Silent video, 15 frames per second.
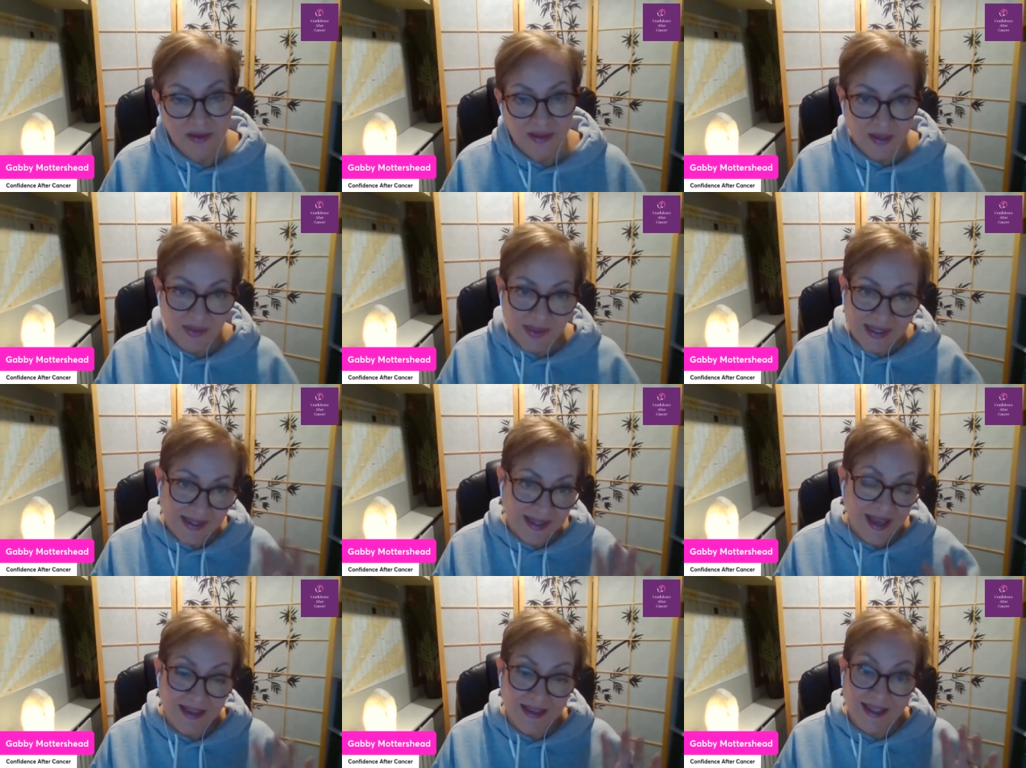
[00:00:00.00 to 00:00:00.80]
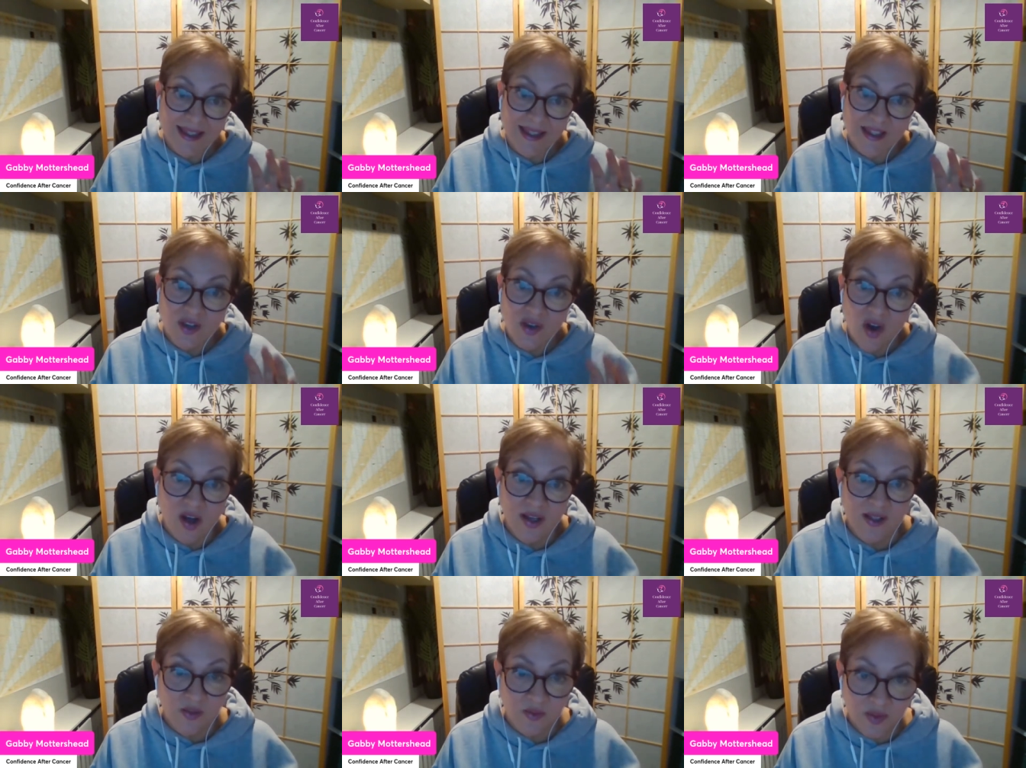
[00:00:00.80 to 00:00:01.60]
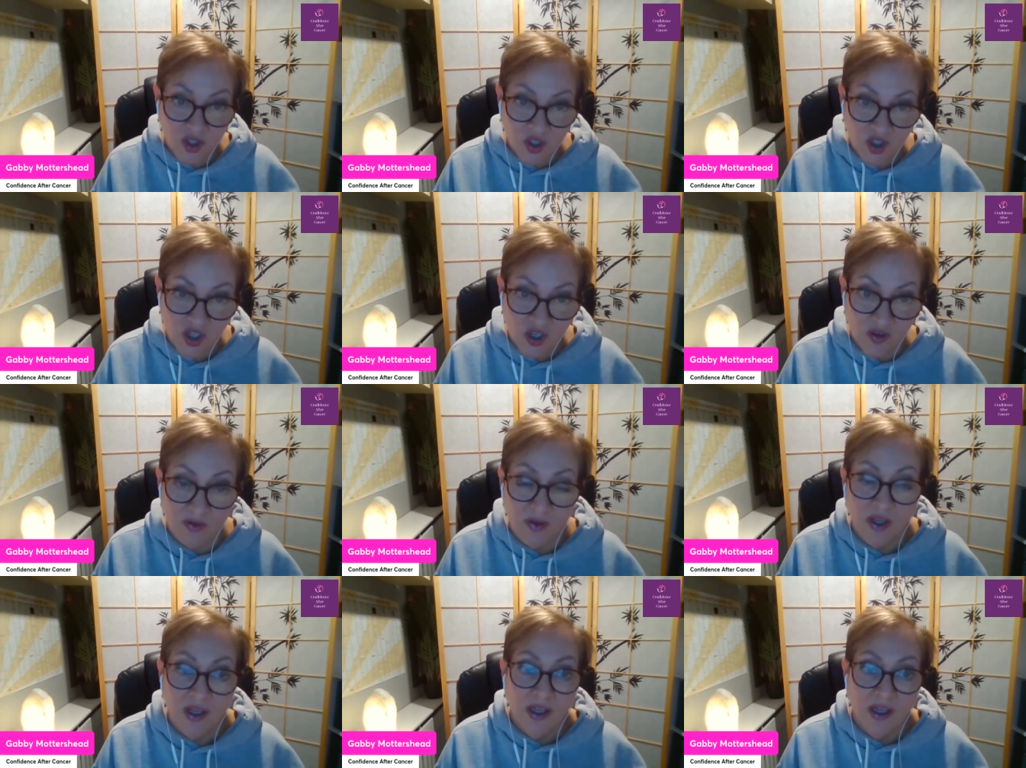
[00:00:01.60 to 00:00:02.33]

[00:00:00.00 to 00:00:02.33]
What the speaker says: Now, as I say, this is not a substitute